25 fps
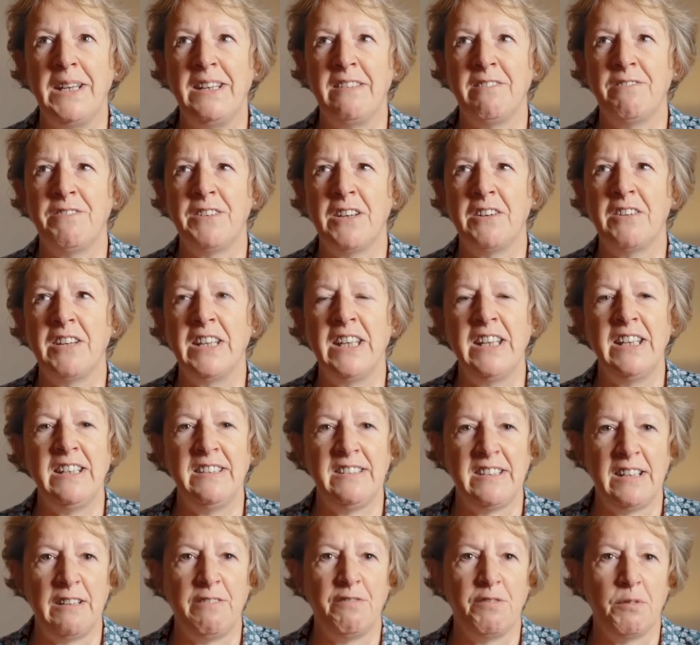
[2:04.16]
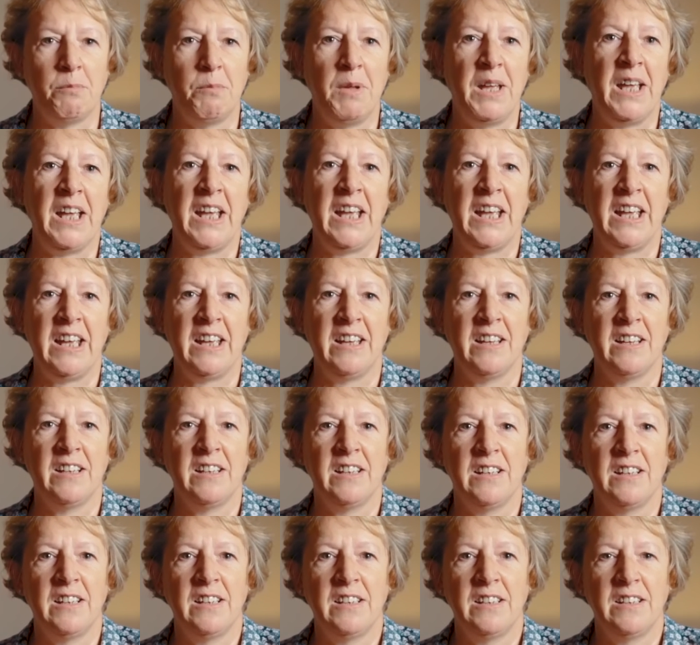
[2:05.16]
made it very easy for me
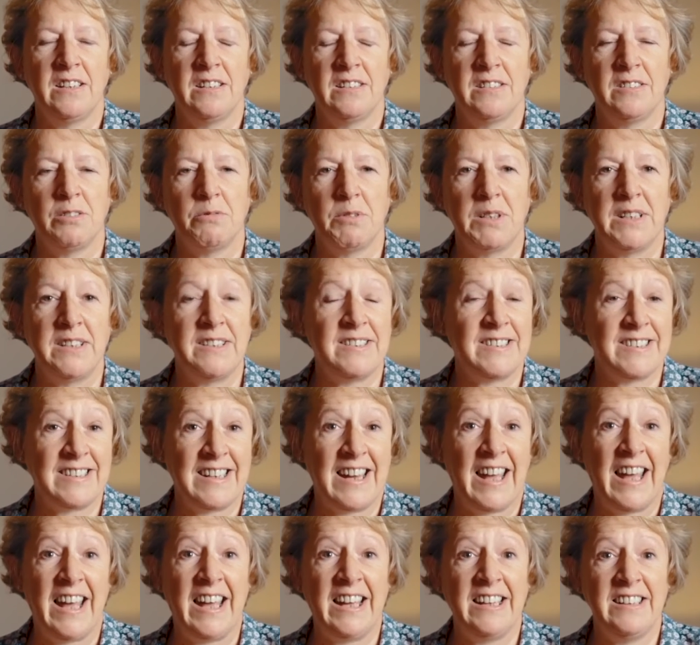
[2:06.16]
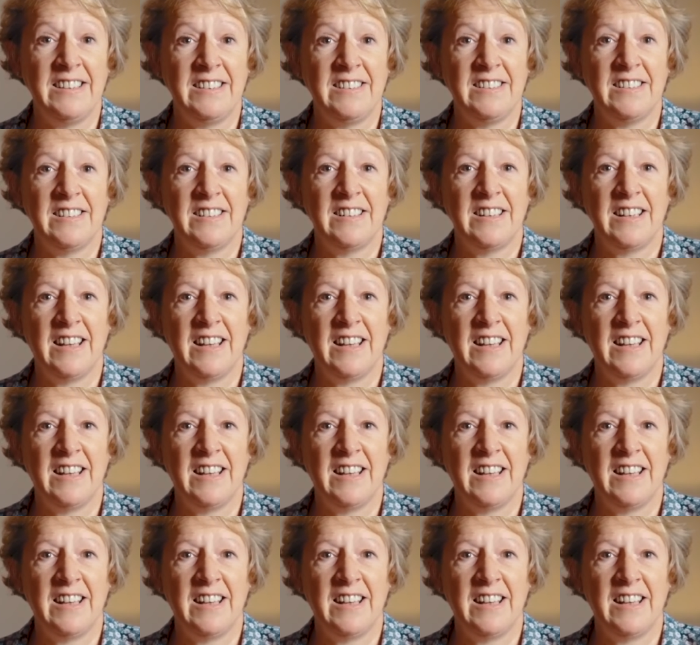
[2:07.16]
to understand.